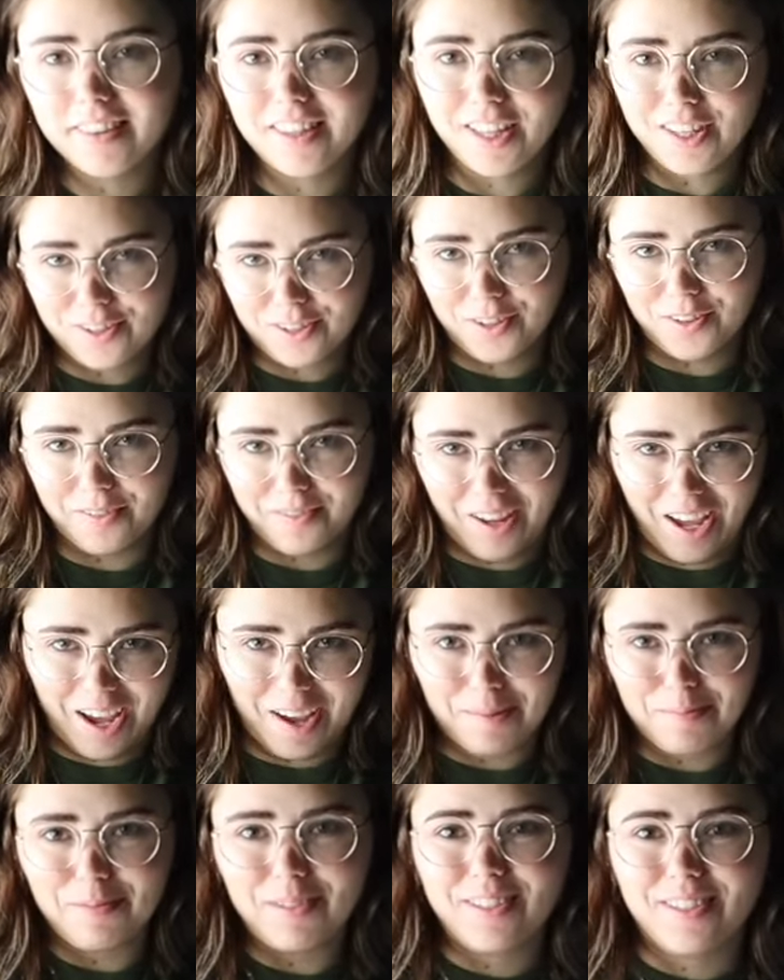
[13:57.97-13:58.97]
These are the
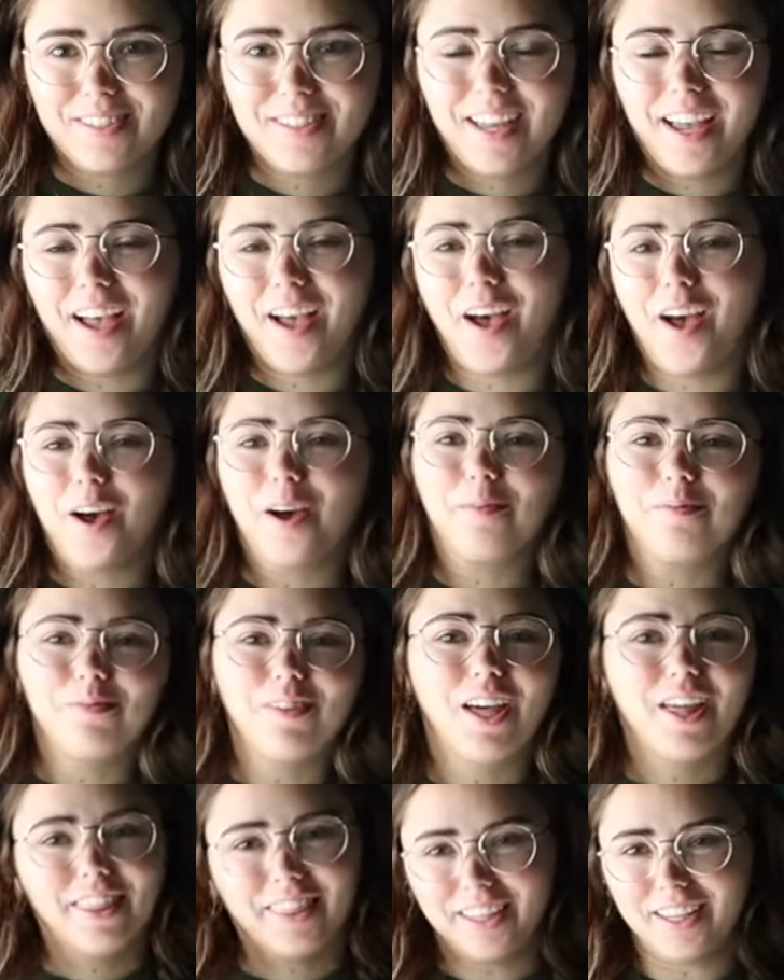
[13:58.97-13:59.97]
vibes. Um,
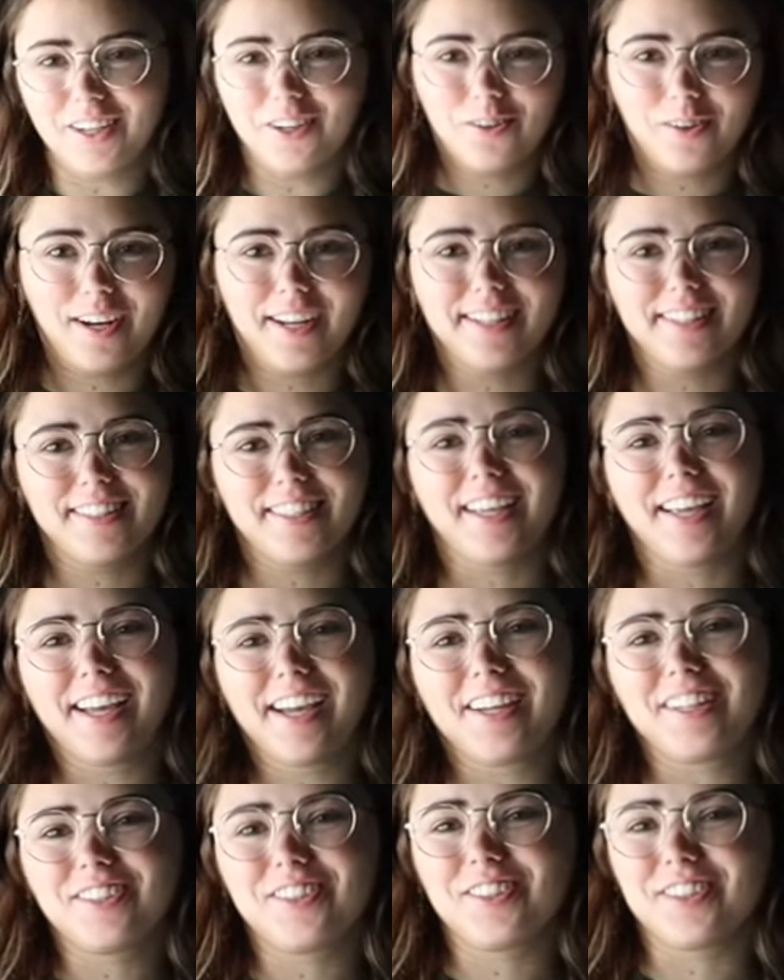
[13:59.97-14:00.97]
nothing
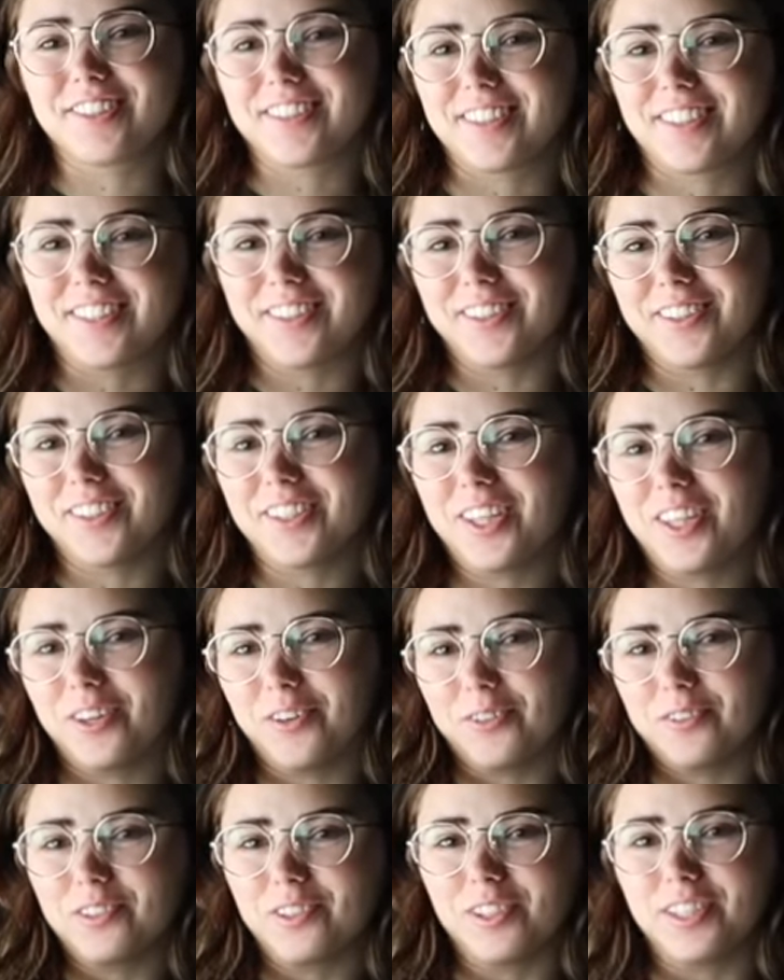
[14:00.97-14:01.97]
crazy. Just a little
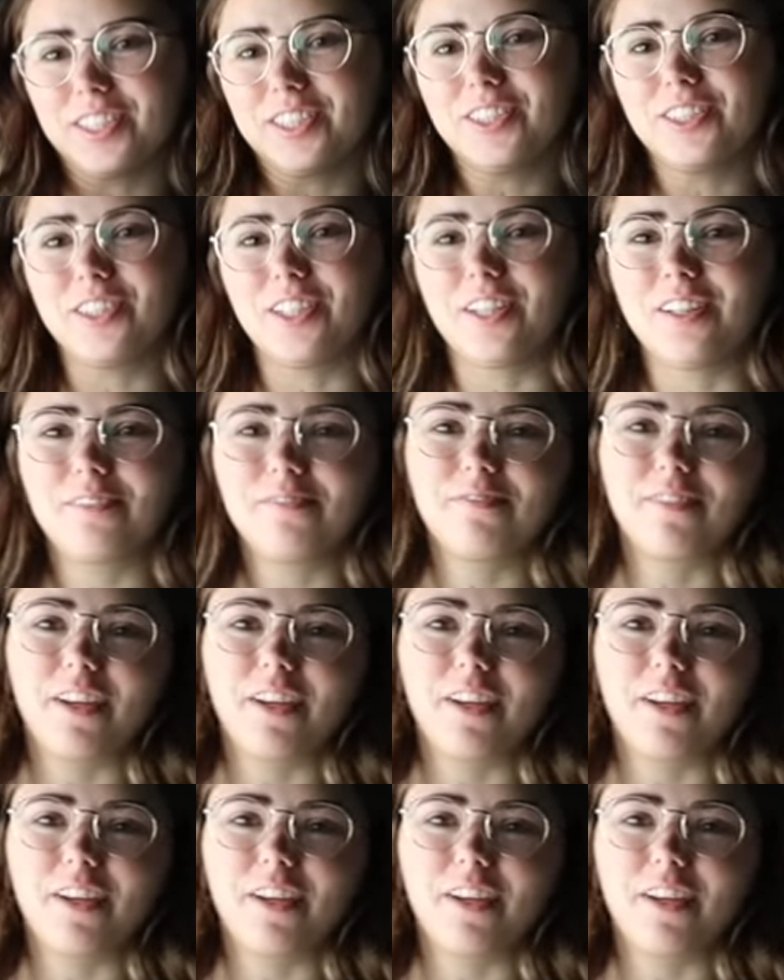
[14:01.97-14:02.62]
cute green shirt,